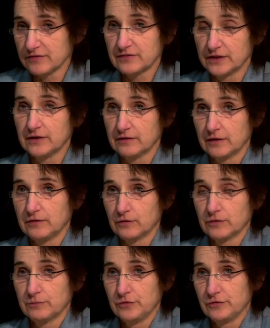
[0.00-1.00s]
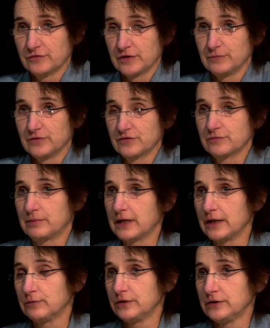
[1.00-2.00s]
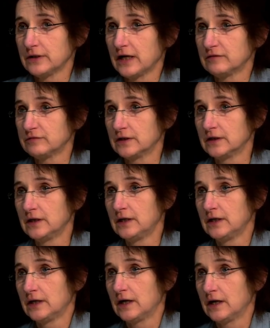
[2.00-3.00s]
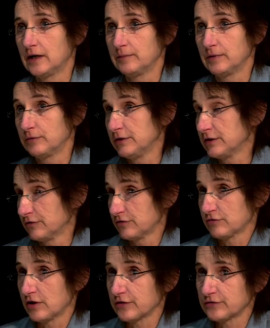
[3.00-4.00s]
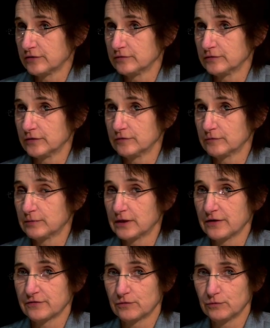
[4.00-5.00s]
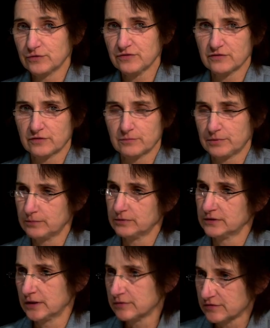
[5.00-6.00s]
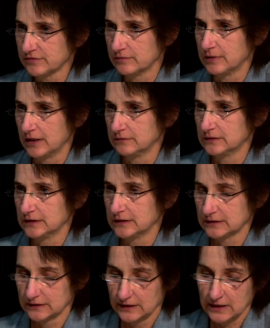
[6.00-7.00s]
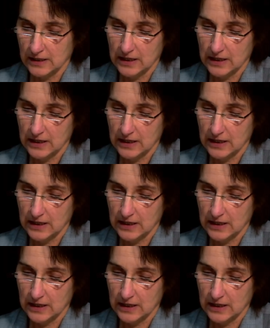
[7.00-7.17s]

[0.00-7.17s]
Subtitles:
Let's say on a museum display when you have a reconstruction of a pliosaur, what is it that people notice about it?